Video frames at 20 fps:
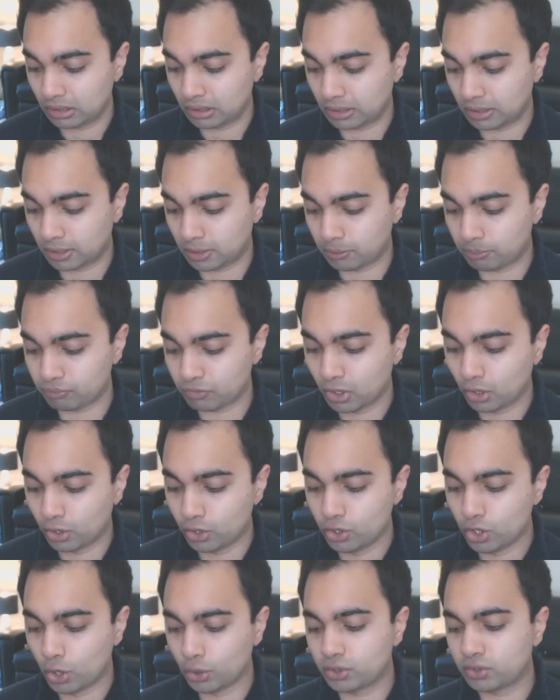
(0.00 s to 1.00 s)
Um,
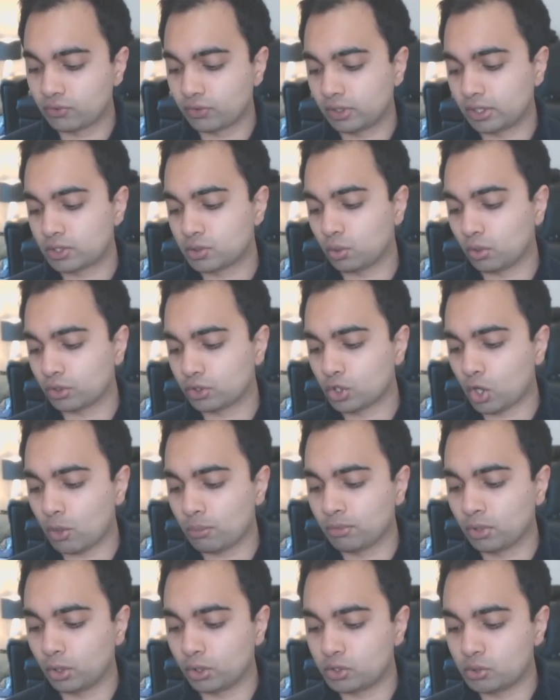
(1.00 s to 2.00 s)
notes for this one:
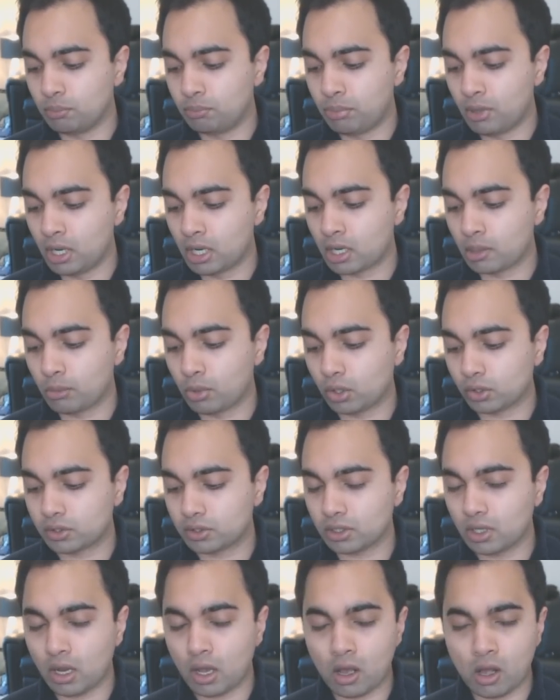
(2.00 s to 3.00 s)
top notes,
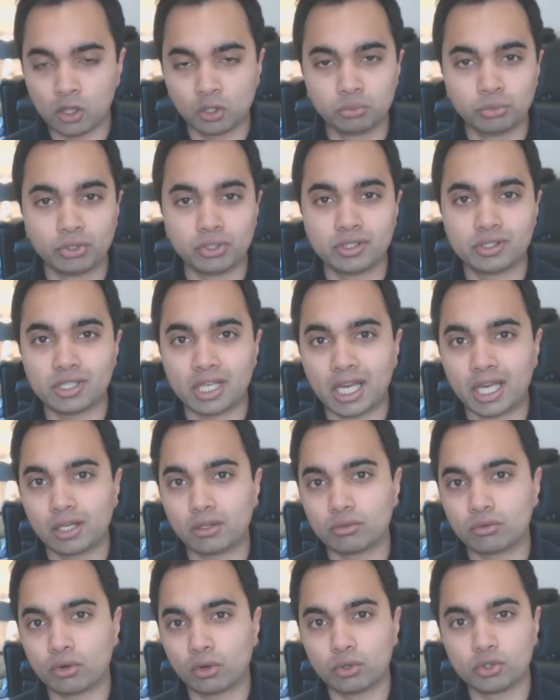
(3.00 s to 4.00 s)
bergamot, almond,
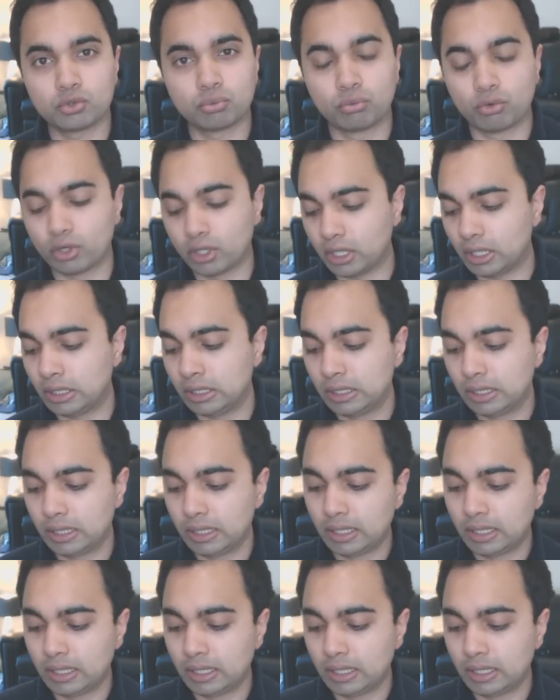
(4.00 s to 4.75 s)
and rosemary.